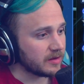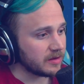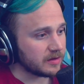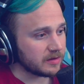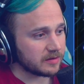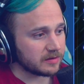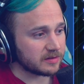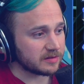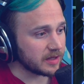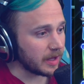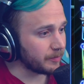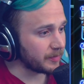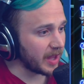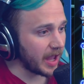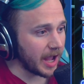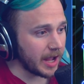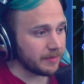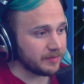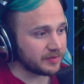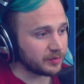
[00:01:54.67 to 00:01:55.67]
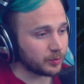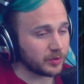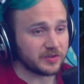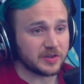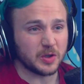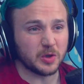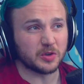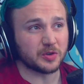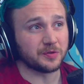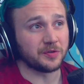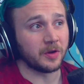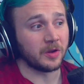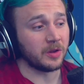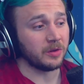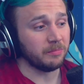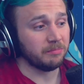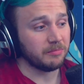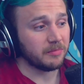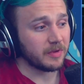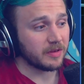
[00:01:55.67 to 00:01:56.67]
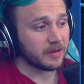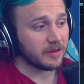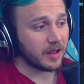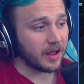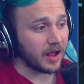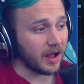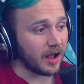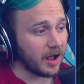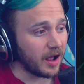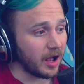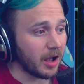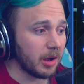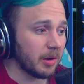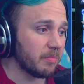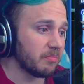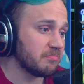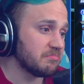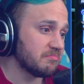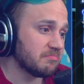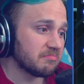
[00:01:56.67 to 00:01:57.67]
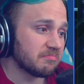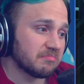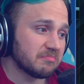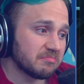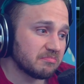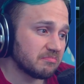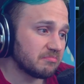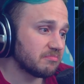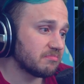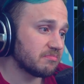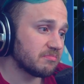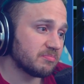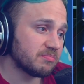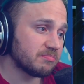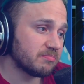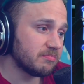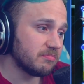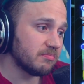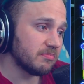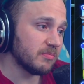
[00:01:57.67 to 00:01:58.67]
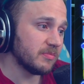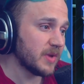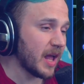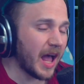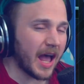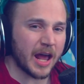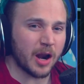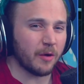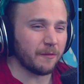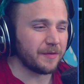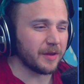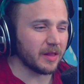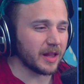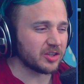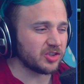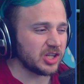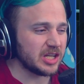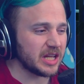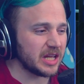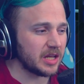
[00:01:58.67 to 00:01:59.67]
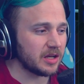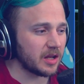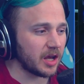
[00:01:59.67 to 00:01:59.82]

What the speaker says: sometimes was useful. I don't feel like she did a